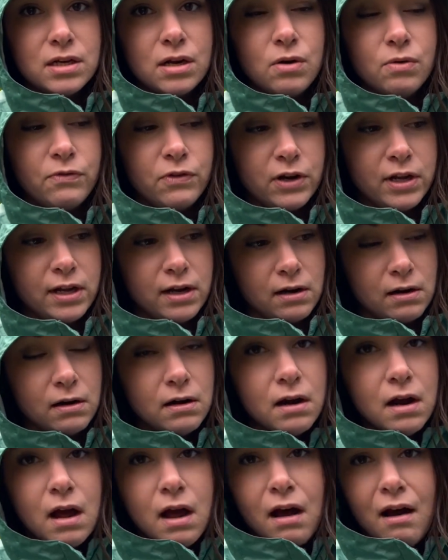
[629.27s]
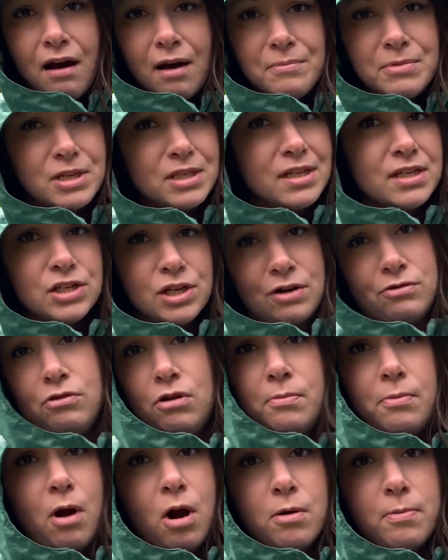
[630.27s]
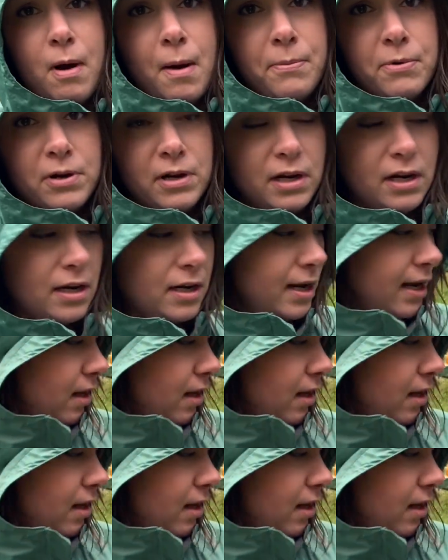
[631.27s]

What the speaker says: over here. Just in general, our property didn't get